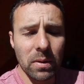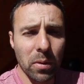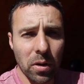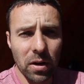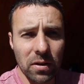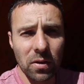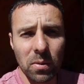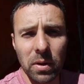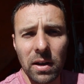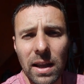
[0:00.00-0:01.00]
We were going to do
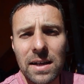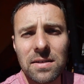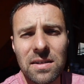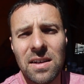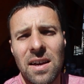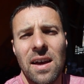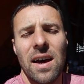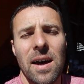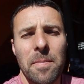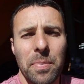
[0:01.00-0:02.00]
it with a laser,
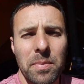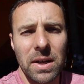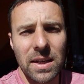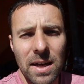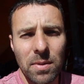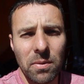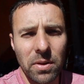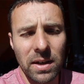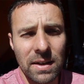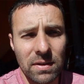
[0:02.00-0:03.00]
um, but he came up
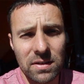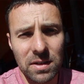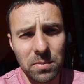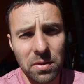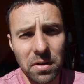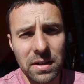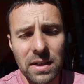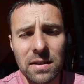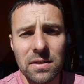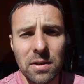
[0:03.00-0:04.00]
with an even simpler
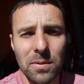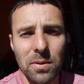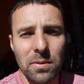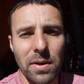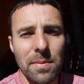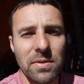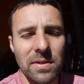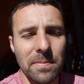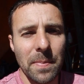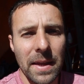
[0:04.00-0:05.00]
idea, so we'll grab
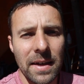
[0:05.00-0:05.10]
some